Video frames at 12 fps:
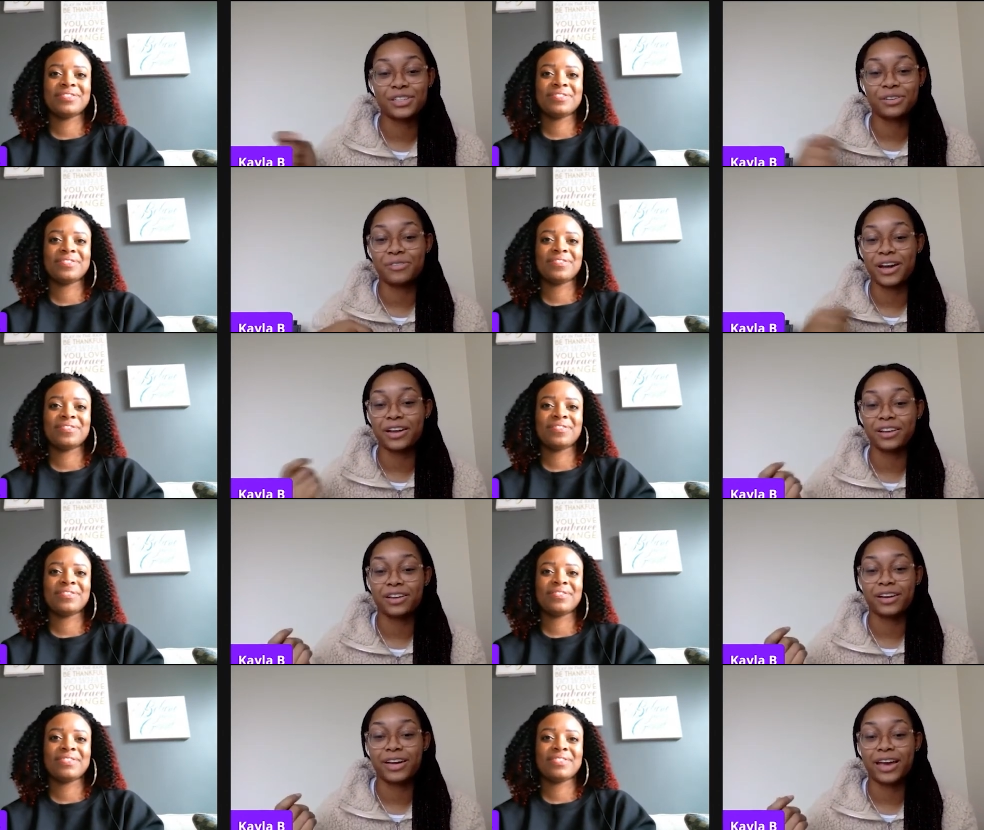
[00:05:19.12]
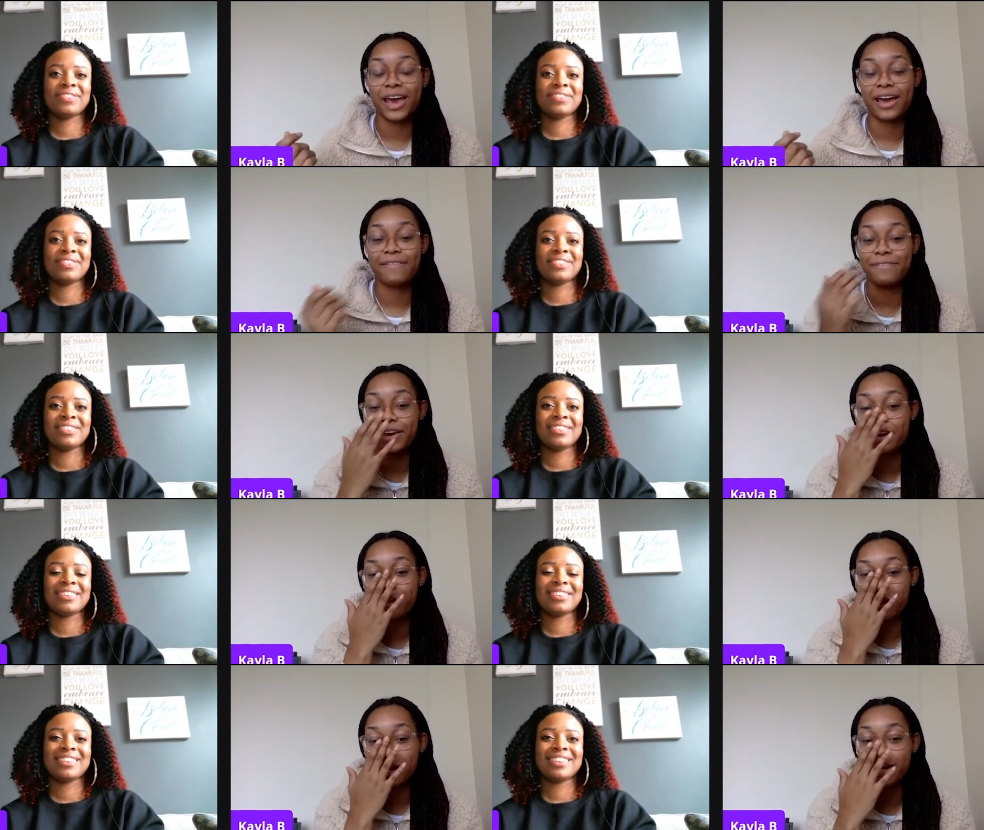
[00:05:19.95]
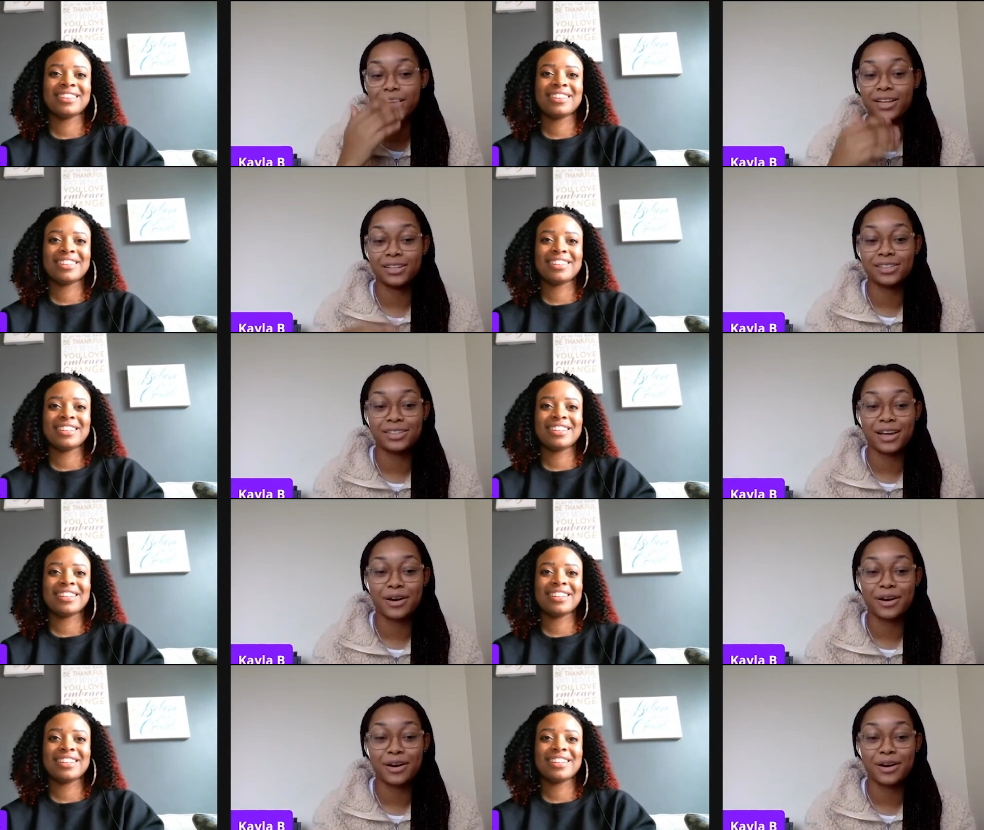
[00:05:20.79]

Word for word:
Speaker 1: just the regular cafe credits.